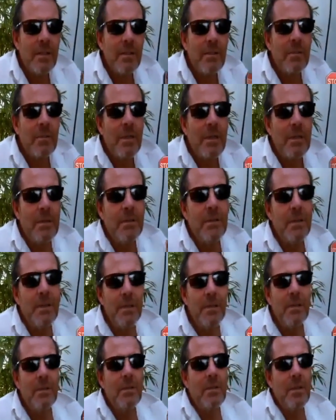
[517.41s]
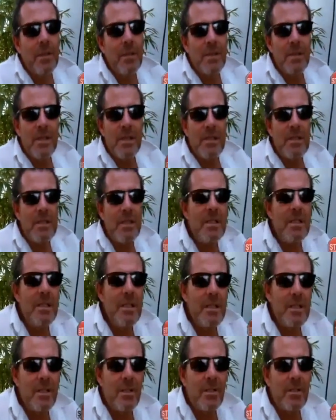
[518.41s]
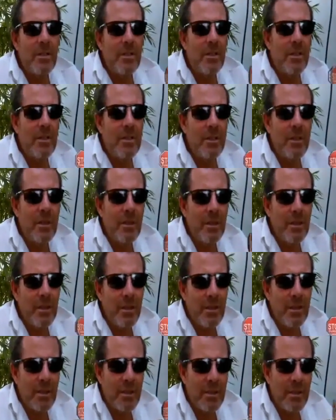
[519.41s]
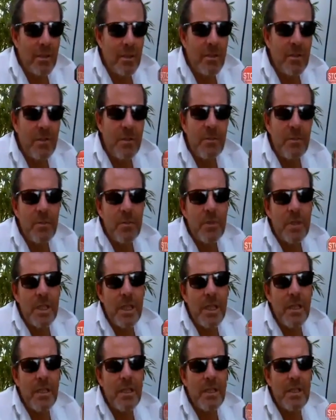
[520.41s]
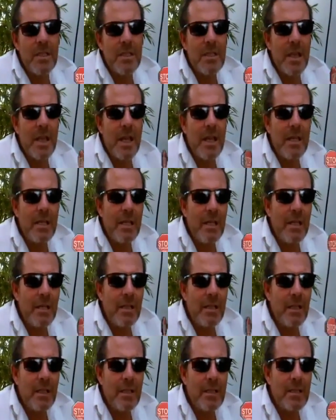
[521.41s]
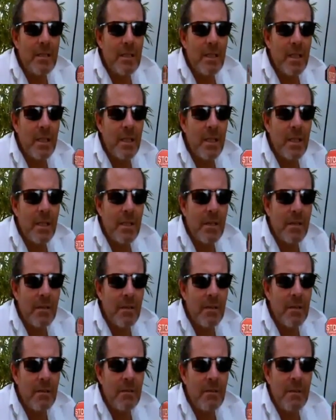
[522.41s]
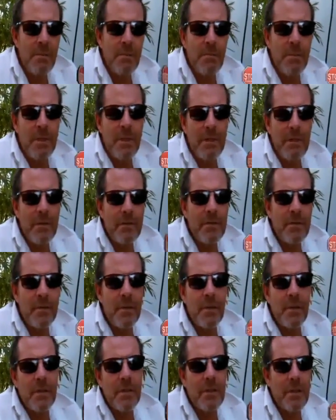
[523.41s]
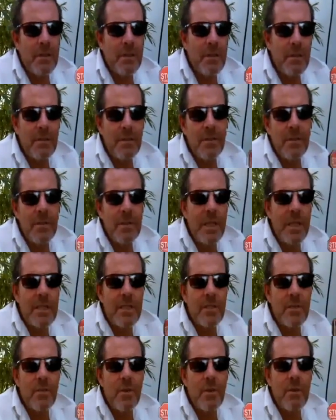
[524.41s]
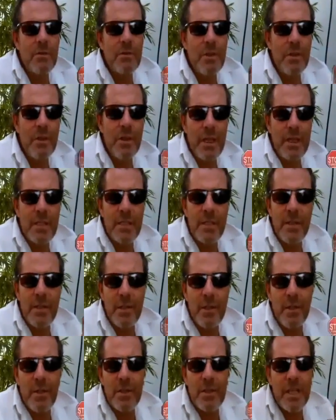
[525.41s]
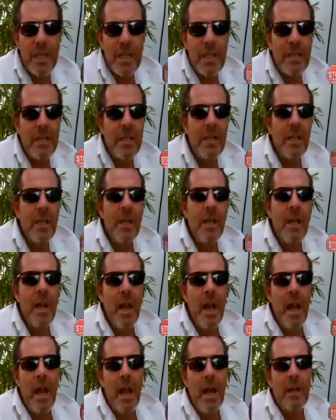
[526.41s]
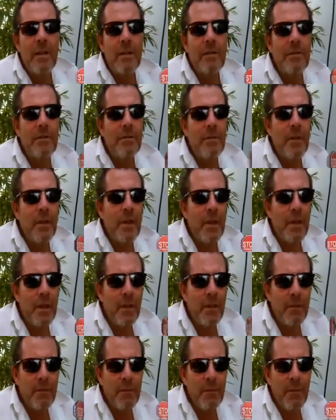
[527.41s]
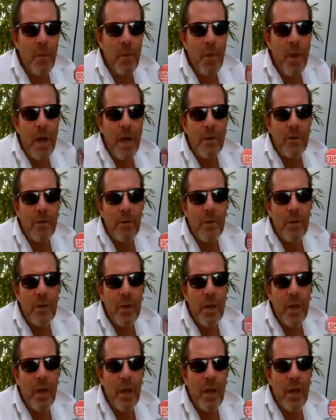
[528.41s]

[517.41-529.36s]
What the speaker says: Well, you look at the statistics on the Triple C in this state, and that in the period of 2012-2013, out of 400